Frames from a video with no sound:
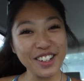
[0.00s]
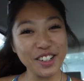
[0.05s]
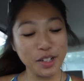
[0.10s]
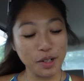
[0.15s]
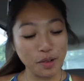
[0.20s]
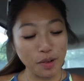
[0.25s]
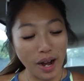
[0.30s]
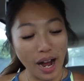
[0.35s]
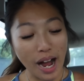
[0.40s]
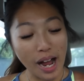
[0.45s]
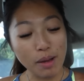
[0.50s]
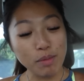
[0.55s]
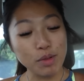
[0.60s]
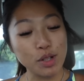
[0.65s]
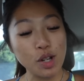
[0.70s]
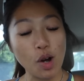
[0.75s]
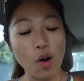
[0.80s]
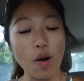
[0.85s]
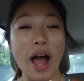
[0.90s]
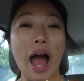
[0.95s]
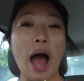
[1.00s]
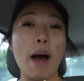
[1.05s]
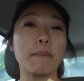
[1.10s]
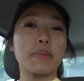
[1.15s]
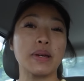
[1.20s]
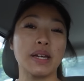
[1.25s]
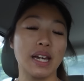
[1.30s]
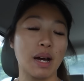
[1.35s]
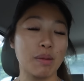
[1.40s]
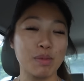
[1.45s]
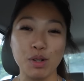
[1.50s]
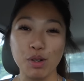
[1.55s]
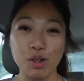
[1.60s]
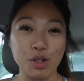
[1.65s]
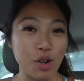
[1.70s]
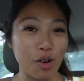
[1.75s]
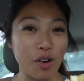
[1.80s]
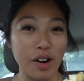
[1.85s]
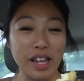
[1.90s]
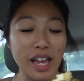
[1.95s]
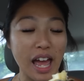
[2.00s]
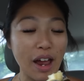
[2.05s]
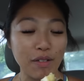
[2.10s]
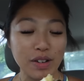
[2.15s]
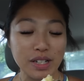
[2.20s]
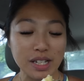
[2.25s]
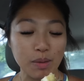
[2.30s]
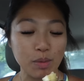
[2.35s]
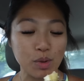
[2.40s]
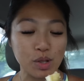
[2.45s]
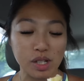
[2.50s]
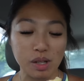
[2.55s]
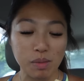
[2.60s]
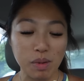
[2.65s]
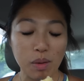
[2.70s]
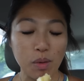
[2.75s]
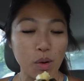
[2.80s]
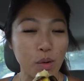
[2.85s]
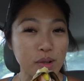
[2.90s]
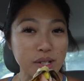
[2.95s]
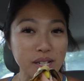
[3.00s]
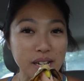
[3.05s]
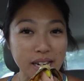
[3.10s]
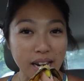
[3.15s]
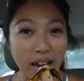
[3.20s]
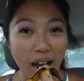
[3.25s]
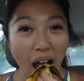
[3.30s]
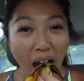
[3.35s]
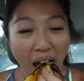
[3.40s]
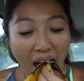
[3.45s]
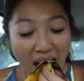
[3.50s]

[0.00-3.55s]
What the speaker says: I'm so happy. I'm so sorry. Every time you see me, I'm always eating.